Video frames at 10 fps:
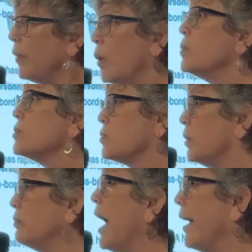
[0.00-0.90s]
Those
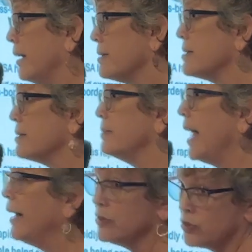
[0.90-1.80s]
were riots,
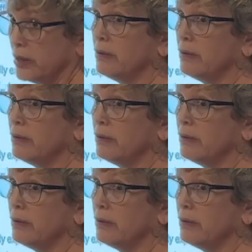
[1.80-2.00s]
not